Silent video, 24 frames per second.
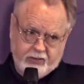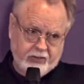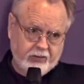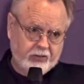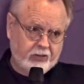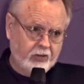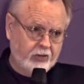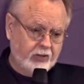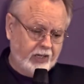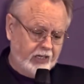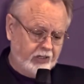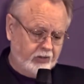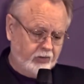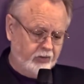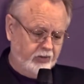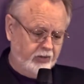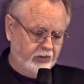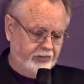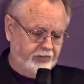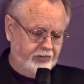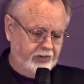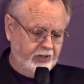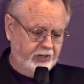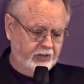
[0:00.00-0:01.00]
Too late to
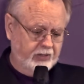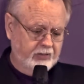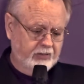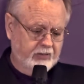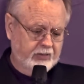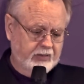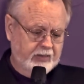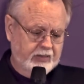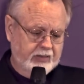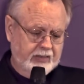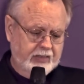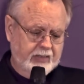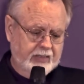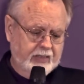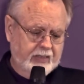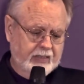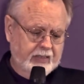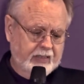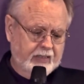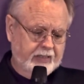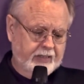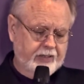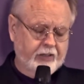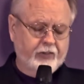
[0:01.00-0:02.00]
interfere.
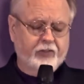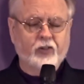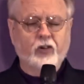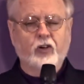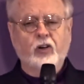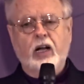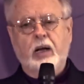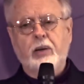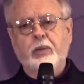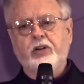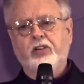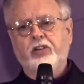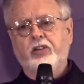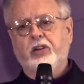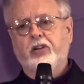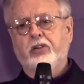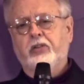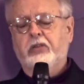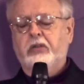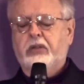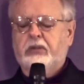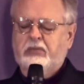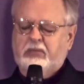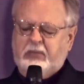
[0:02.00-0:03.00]
Therefore, I would
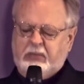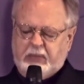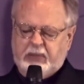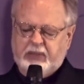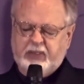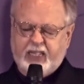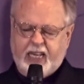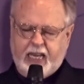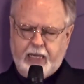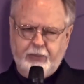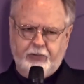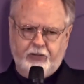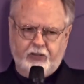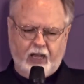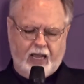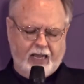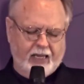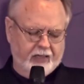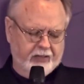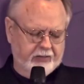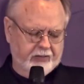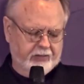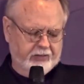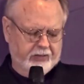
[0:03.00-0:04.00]
just keep
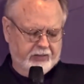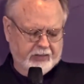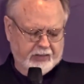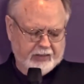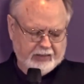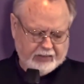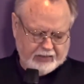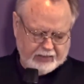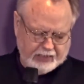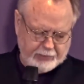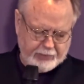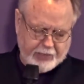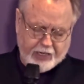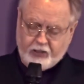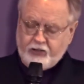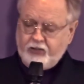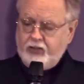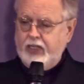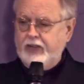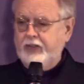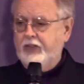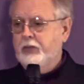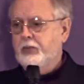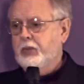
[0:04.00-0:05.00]
silent about
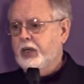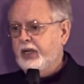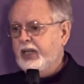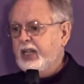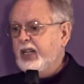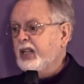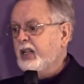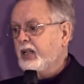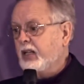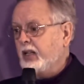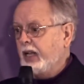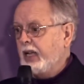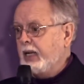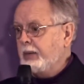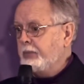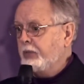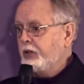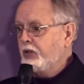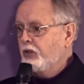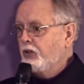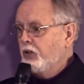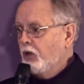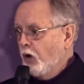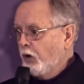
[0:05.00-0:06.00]
saving money and
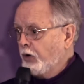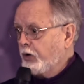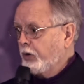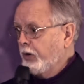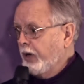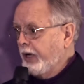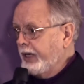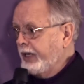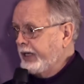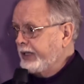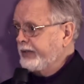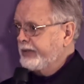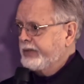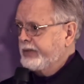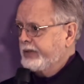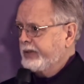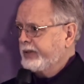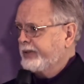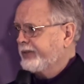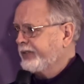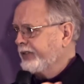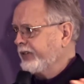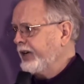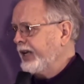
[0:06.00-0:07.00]
claim no credit
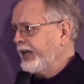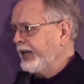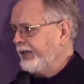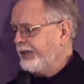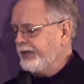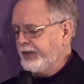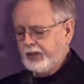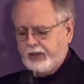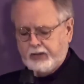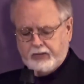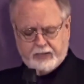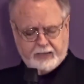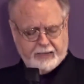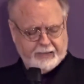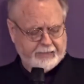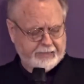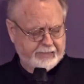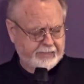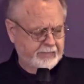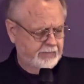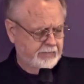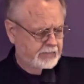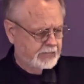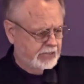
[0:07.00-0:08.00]
for anything.
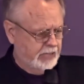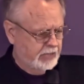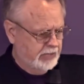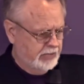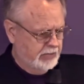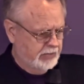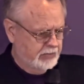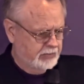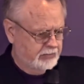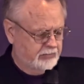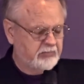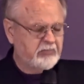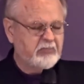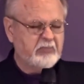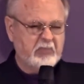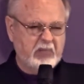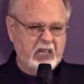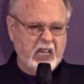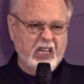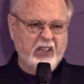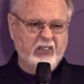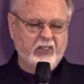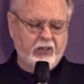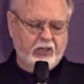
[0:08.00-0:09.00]

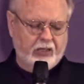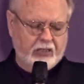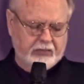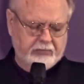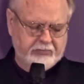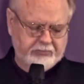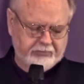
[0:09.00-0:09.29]
Easy.